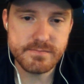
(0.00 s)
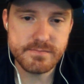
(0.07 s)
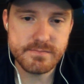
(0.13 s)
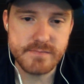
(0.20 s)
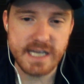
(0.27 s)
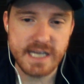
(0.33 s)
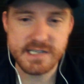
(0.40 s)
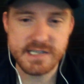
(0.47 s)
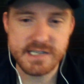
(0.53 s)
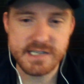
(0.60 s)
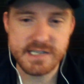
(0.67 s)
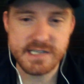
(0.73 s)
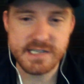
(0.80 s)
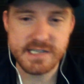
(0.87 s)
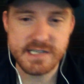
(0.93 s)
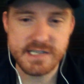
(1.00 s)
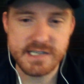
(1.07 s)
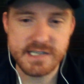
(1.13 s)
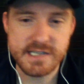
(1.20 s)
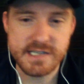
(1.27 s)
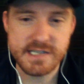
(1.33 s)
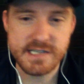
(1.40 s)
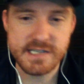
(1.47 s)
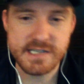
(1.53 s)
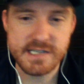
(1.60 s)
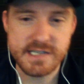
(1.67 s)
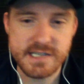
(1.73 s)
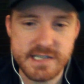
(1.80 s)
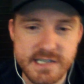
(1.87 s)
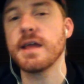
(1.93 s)
That's just my
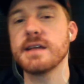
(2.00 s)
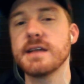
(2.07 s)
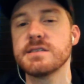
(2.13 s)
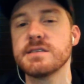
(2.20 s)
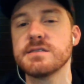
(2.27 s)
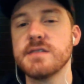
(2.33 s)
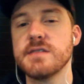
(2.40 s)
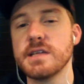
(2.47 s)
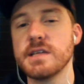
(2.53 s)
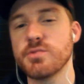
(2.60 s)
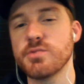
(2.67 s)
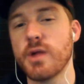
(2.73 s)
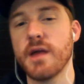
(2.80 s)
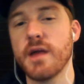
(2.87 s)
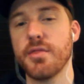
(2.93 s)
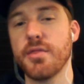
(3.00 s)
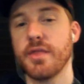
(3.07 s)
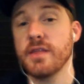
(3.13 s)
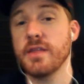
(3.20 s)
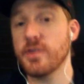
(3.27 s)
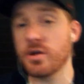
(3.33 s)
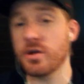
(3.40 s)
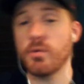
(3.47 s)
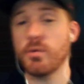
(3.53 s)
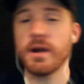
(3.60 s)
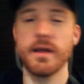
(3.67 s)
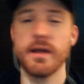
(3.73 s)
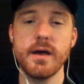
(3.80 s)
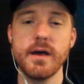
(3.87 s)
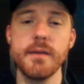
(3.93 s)
thoughts. That's where I think they're going to
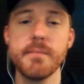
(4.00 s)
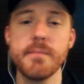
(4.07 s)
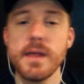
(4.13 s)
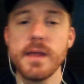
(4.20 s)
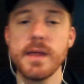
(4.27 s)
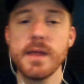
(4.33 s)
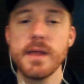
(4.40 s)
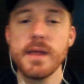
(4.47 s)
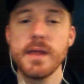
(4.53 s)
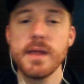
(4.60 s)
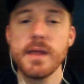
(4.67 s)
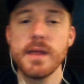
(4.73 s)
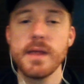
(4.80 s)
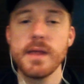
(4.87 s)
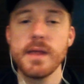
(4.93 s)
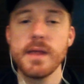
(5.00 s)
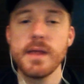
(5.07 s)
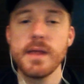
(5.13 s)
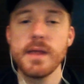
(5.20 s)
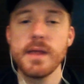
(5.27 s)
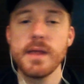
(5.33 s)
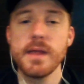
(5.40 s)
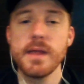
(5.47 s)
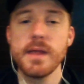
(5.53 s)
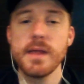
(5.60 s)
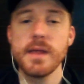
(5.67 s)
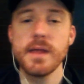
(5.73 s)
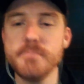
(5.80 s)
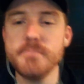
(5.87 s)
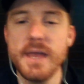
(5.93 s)
wind up.
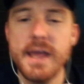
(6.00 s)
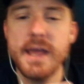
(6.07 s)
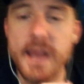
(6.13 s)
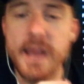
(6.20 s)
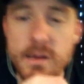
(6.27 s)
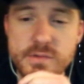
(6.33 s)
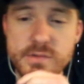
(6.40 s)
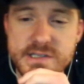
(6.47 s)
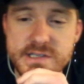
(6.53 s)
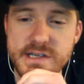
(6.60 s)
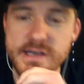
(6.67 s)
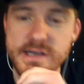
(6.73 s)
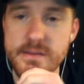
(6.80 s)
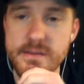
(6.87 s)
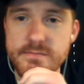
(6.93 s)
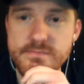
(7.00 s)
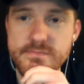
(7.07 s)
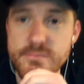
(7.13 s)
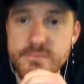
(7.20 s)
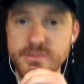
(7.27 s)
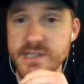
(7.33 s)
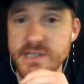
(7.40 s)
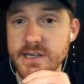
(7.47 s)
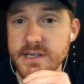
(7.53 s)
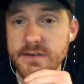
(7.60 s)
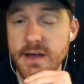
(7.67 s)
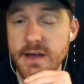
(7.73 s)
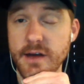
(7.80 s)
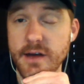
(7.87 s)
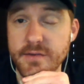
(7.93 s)
And we'll see
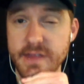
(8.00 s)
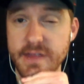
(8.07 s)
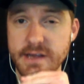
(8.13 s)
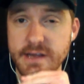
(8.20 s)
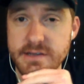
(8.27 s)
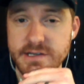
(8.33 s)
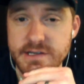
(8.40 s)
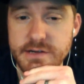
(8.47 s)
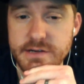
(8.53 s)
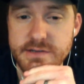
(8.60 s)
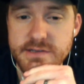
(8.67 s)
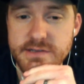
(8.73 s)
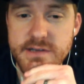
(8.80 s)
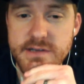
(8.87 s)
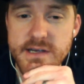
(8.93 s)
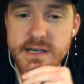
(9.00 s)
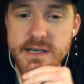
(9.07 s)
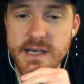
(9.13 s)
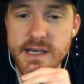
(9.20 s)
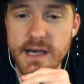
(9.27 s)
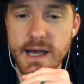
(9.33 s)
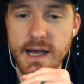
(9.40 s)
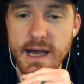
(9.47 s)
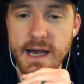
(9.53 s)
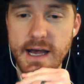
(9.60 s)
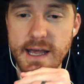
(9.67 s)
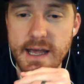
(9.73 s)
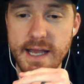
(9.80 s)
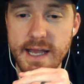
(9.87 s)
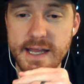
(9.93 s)
how everything else goes.
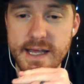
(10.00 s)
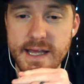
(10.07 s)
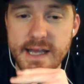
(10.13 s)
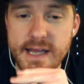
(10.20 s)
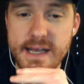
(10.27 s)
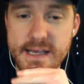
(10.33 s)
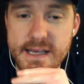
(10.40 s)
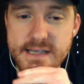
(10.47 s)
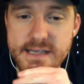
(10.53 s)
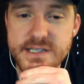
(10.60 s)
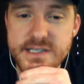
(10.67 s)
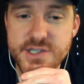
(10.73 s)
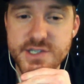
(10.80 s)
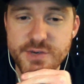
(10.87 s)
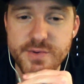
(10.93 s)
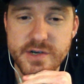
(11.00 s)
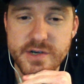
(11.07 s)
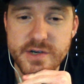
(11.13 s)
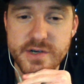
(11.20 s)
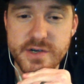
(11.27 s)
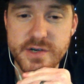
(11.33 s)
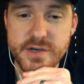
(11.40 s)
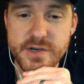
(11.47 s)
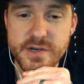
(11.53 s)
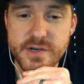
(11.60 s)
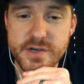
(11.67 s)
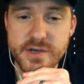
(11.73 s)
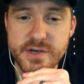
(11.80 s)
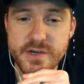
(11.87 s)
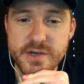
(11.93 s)
It is super intriguing
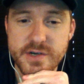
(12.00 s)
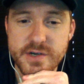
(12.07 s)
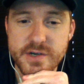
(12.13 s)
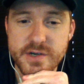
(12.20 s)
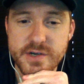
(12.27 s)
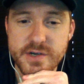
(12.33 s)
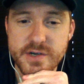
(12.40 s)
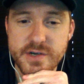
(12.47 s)
though for me.